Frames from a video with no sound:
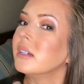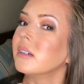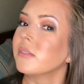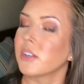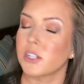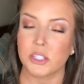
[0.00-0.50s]

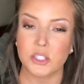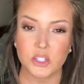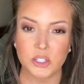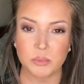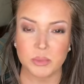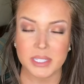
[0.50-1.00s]
versus
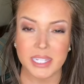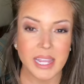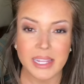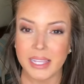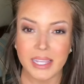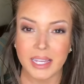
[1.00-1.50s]
just
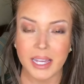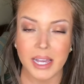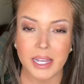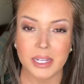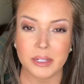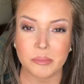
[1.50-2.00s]
taking
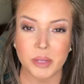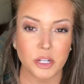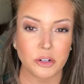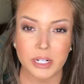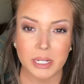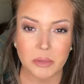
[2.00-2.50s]
a
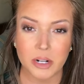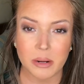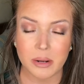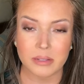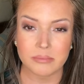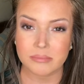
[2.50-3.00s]
cream or
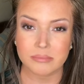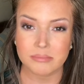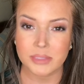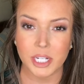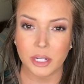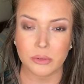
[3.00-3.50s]

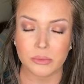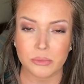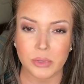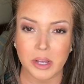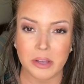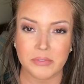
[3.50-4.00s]

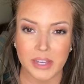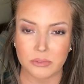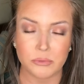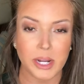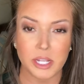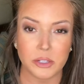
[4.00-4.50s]
a
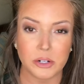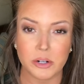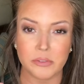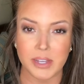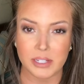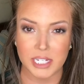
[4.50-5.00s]
regular
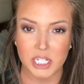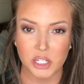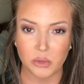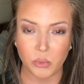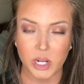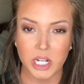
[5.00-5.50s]

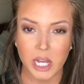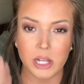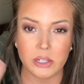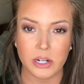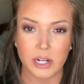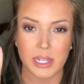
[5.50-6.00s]
foundation, 1
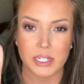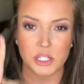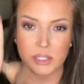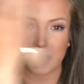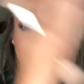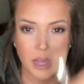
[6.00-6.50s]
color, and just
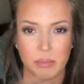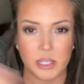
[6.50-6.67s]
slapping